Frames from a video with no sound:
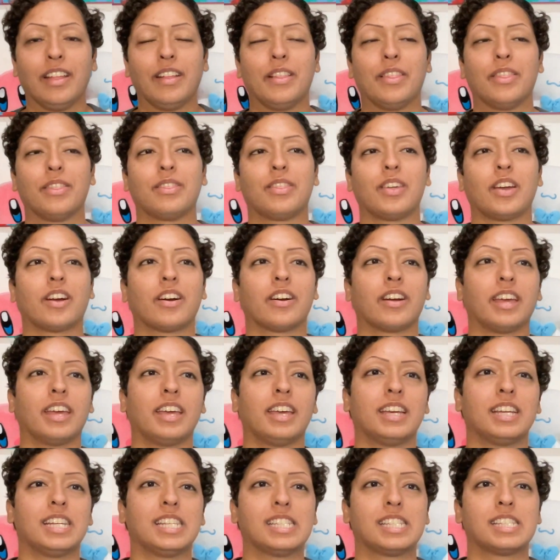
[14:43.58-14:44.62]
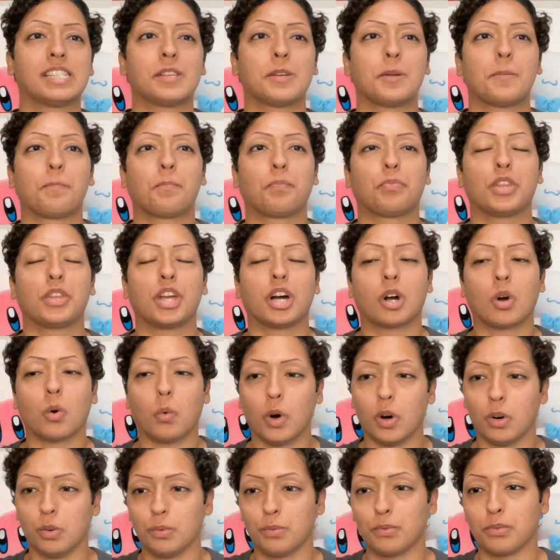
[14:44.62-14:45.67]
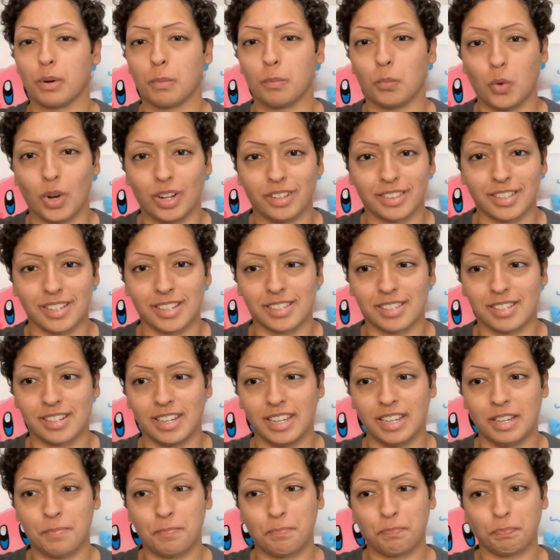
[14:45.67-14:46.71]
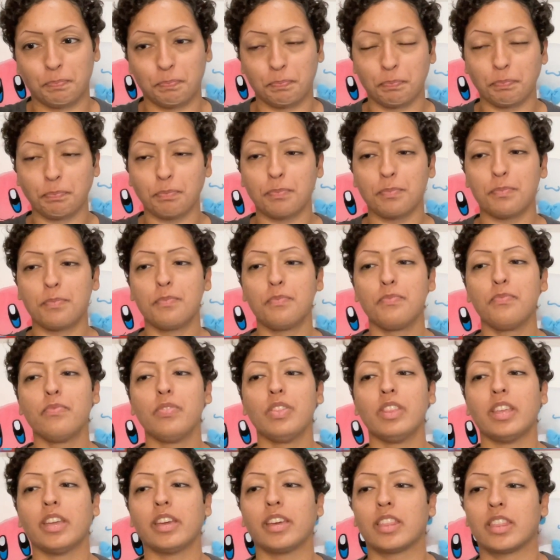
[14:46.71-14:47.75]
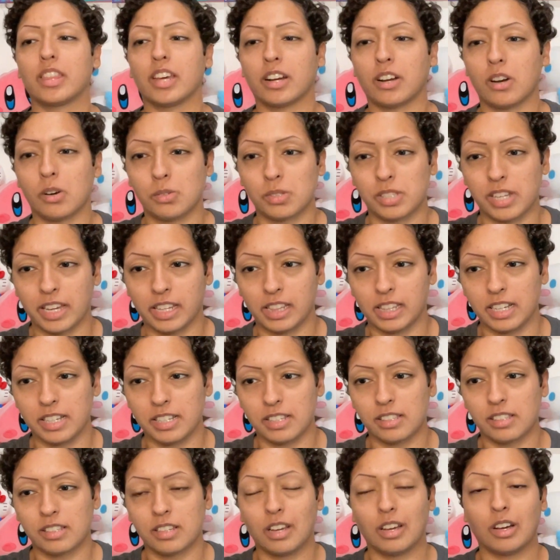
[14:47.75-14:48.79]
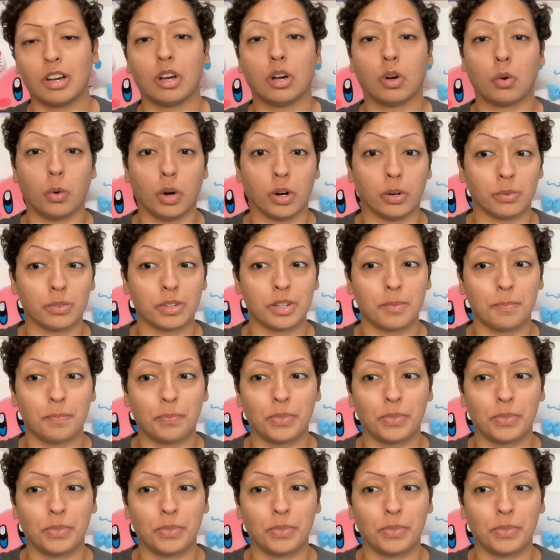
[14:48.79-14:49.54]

there is a quote from Walt Disney that goes like this, quote,